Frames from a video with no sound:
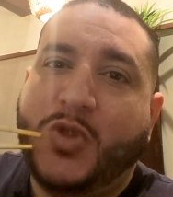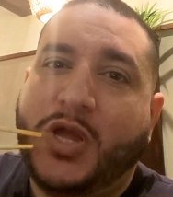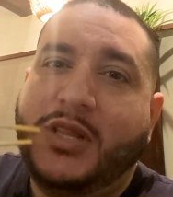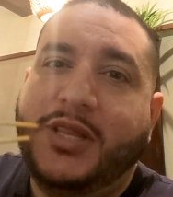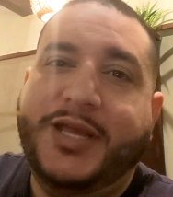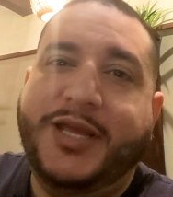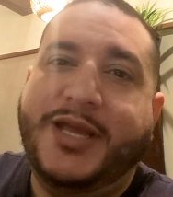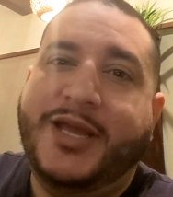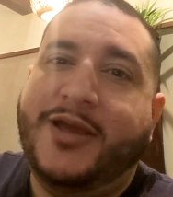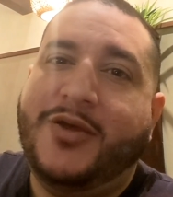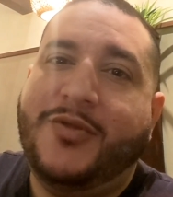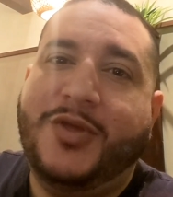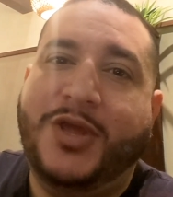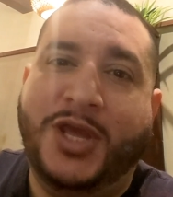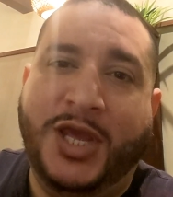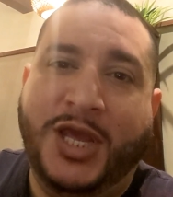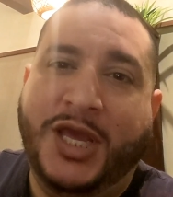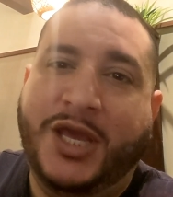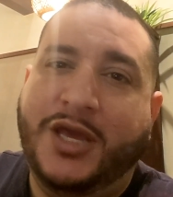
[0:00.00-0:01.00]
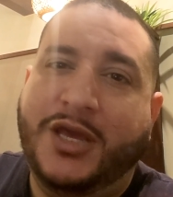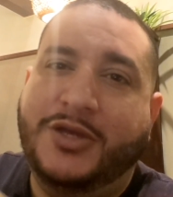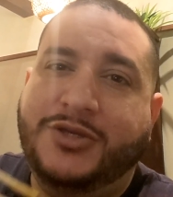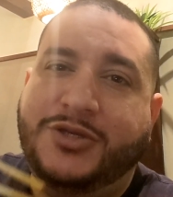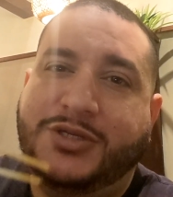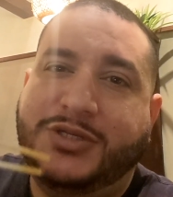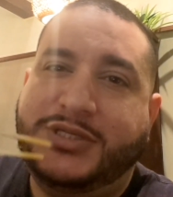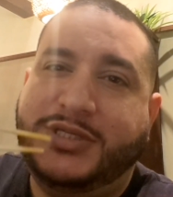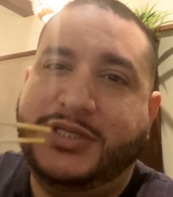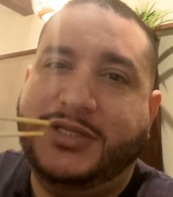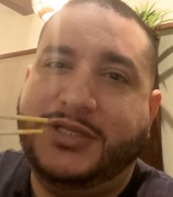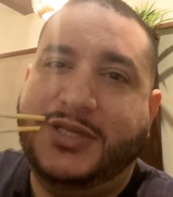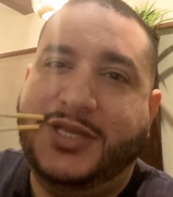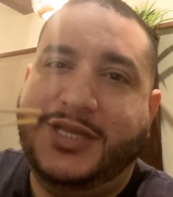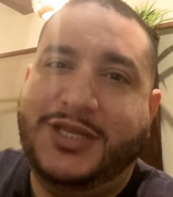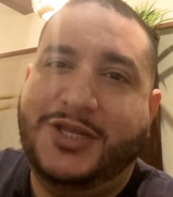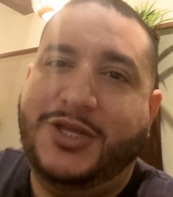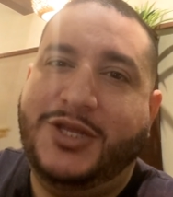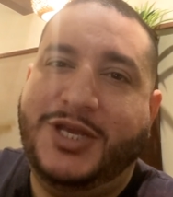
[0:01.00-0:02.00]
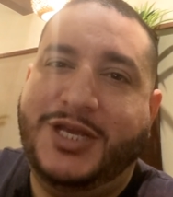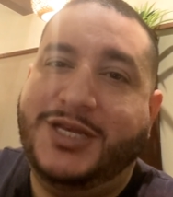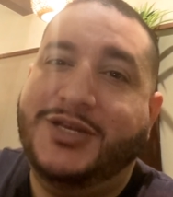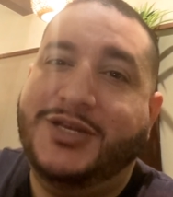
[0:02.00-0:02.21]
I like how the ika you